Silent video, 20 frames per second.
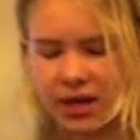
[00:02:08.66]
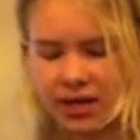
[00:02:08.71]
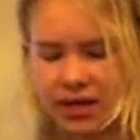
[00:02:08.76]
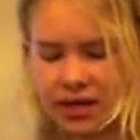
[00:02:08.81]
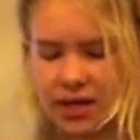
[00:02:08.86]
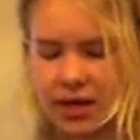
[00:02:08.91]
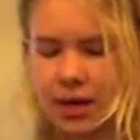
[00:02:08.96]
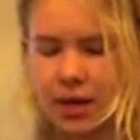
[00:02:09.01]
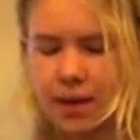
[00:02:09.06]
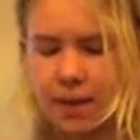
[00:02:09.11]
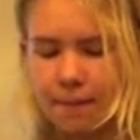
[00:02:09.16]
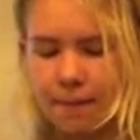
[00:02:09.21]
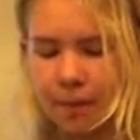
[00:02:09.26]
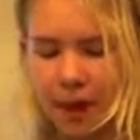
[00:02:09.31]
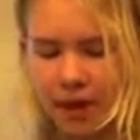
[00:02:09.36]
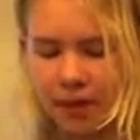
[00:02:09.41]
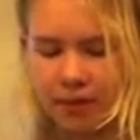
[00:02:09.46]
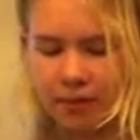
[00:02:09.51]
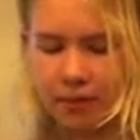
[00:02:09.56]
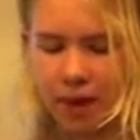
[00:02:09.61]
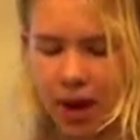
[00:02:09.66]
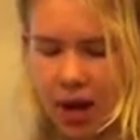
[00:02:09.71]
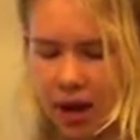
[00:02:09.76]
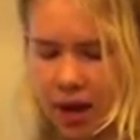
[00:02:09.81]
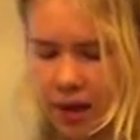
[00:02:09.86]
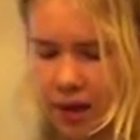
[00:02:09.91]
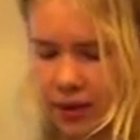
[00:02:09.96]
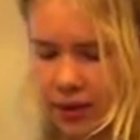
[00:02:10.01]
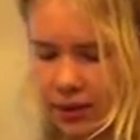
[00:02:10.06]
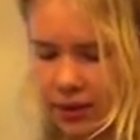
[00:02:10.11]
AD by the
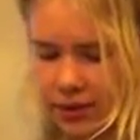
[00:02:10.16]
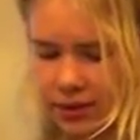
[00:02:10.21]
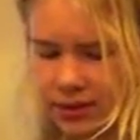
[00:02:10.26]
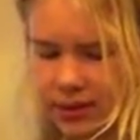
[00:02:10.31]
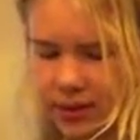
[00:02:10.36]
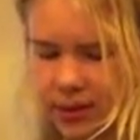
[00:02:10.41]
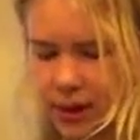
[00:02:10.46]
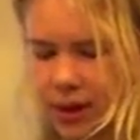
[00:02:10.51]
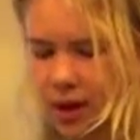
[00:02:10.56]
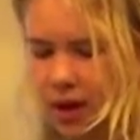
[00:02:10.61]
Mayans.